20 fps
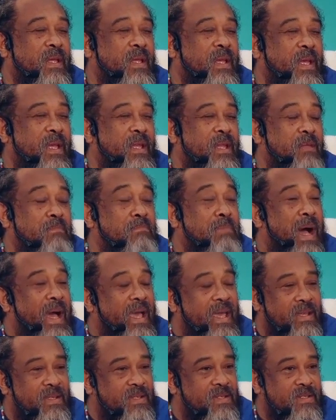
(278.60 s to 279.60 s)
any
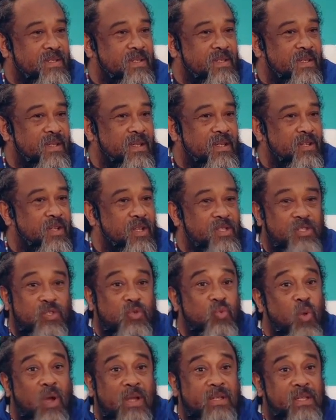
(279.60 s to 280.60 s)
bias, it
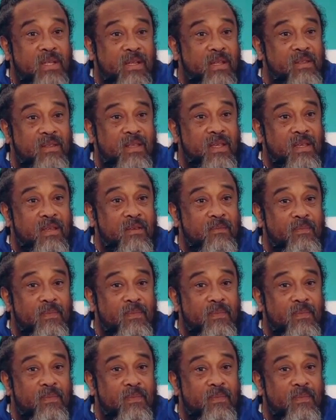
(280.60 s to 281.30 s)
doesn't want anything,